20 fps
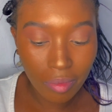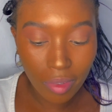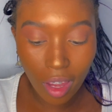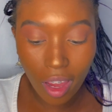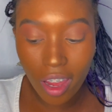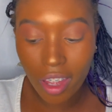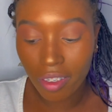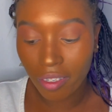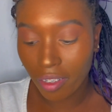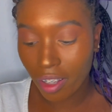
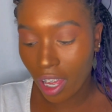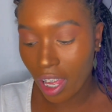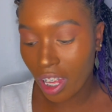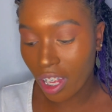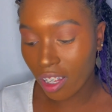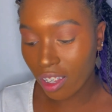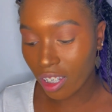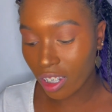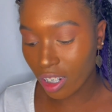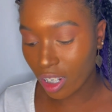in
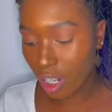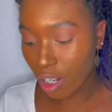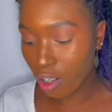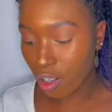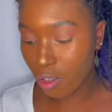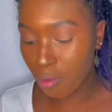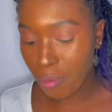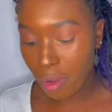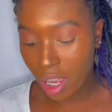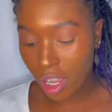England
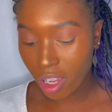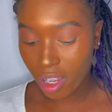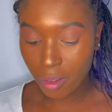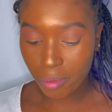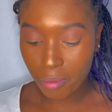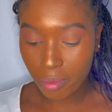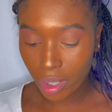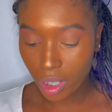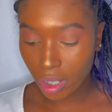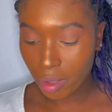girl makeup
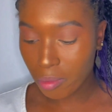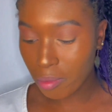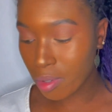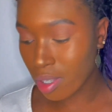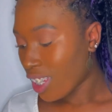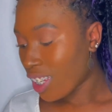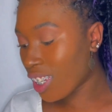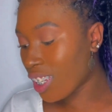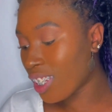memes.